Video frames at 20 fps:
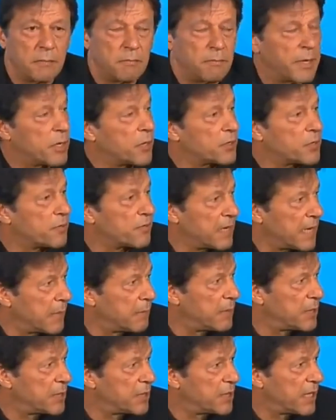because of
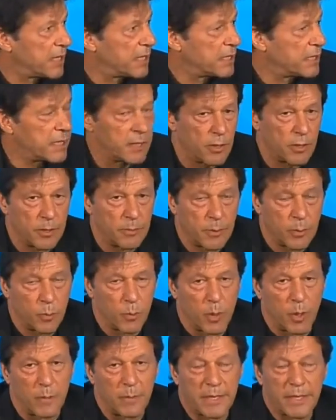climate change and global
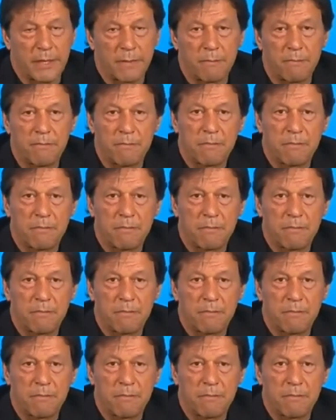warming.